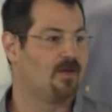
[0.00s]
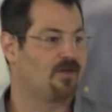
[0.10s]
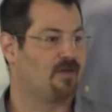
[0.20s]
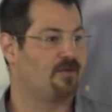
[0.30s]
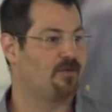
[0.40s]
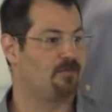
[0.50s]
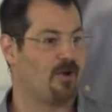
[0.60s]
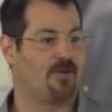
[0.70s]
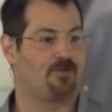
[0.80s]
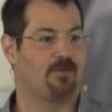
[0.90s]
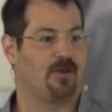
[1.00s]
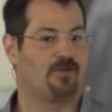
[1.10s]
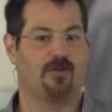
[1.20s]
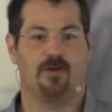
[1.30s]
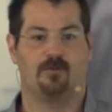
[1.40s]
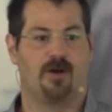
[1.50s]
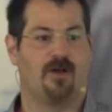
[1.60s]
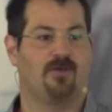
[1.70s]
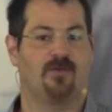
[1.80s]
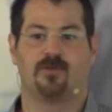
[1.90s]
So I've heard branch prediction. What
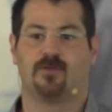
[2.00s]
else?